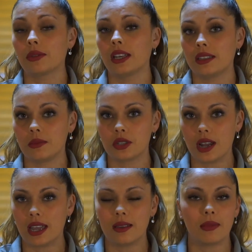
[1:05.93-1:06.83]
I would let them
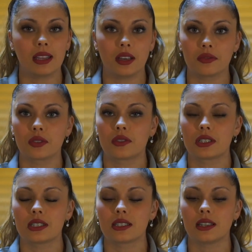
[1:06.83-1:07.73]
try it, my
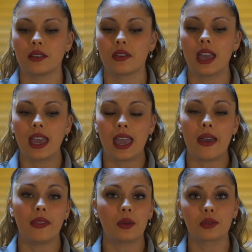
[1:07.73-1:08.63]
leftovers and stuff,
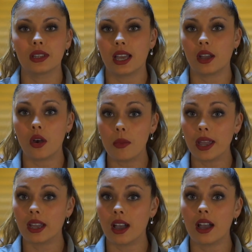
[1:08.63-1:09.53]
and they were like, oh
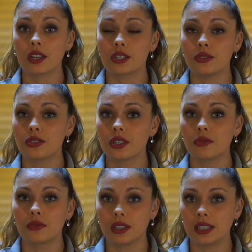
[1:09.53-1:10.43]
my gosh, you
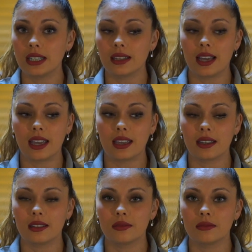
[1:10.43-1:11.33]
should really
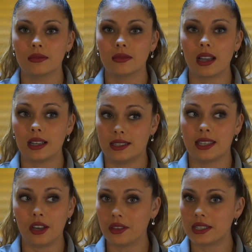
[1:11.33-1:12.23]

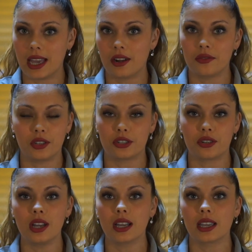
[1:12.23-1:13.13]
sell this out of your
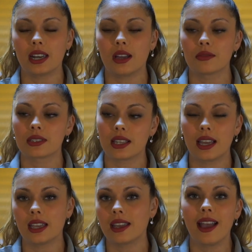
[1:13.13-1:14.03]
trunk. And I was like,